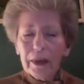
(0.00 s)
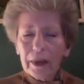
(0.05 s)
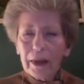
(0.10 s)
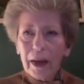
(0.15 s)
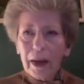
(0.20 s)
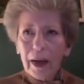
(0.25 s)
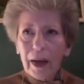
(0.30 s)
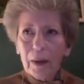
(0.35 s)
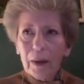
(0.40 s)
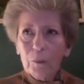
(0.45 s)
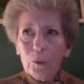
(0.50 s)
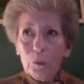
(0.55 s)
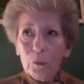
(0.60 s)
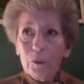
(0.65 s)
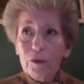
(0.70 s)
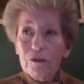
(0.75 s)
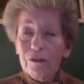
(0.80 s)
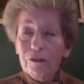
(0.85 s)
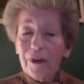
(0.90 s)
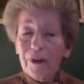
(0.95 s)
I will
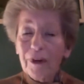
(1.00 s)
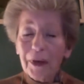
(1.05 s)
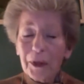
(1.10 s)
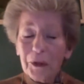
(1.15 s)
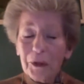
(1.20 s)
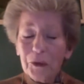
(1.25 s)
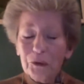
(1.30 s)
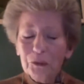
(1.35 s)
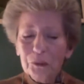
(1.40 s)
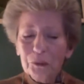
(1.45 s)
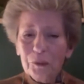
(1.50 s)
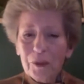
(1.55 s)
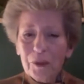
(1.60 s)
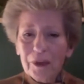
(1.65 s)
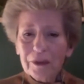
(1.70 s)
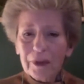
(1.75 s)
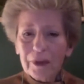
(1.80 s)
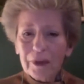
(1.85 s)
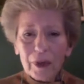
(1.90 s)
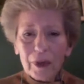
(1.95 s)
be fine,
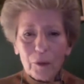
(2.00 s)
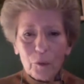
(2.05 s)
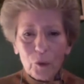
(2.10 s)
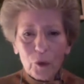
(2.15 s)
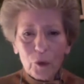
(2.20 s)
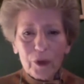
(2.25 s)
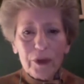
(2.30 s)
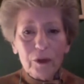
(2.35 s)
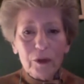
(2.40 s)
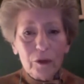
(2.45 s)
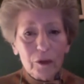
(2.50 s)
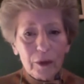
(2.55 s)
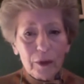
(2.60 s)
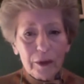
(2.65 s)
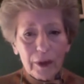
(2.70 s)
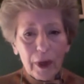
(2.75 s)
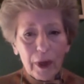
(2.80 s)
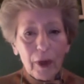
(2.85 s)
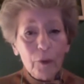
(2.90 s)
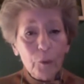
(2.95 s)
that I
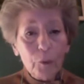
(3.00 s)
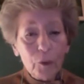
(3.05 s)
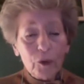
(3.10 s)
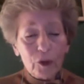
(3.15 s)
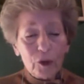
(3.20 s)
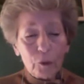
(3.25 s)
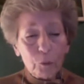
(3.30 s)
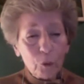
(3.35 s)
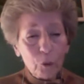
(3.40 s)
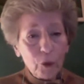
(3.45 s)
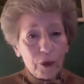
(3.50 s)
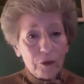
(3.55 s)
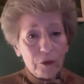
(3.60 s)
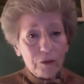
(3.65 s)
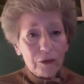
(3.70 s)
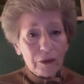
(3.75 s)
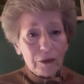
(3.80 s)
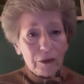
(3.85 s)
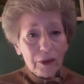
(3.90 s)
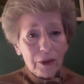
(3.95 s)
will
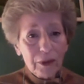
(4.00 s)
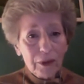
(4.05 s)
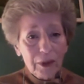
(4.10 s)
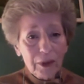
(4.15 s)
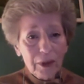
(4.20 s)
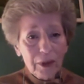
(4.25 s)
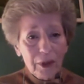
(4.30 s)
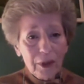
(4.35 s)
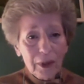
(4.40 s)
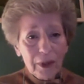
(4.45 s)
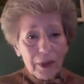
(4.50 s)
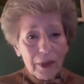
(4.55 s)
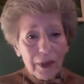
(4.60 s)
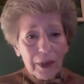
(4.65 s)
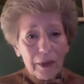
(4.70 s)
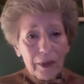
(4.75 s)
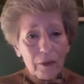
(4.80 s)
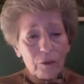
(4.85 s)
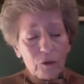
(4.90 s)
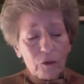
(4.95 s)
embrace it.
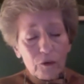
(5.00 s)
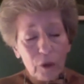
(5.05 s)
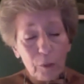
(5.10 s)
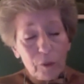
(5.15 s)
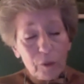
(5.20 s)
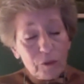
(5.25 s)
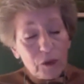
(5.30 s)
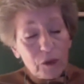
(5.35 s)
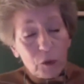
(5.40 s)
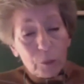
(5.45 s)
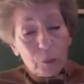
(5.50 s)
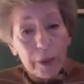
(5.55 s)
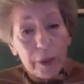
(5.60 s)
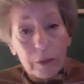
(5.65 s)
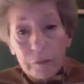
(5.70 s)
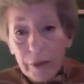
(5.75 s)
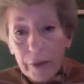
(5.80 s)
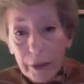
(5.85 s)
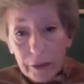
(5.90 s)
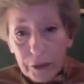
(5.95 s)
Some of you may
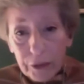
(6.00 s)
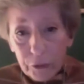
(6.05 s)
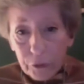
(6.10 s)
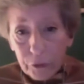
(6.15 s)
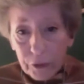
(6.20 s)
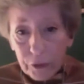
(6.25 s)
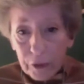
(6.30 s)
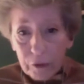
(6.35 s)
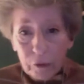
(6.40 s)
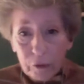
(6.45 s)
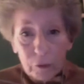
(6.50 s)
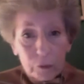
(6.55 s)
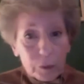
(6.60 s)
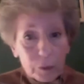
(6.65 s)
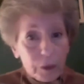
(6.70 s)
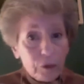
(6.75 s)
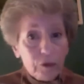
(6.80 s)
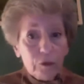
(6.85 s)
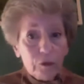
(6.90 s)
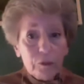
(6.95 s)
have had near-death
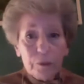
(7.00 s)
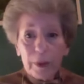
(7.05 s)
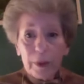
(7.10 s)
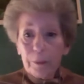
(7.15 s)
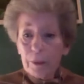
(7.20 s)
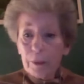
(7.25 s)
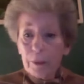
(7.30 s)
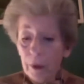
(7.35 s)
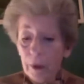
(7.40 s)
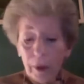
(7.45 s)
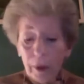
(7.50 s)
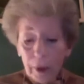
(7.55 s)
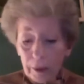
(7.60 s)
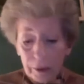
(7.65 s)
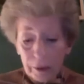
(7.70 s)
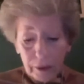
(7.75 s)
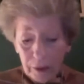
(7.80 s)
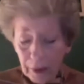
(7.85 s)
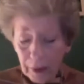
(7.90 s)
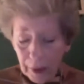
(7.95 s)
experience, maybe not,
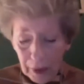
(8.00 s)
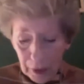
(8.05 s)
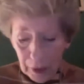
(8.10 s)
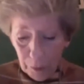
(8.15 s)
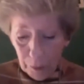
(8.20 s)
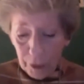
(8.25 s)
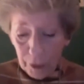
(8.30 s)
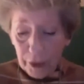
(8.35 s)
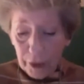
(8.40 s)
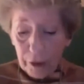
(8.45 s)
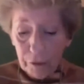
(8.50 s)
but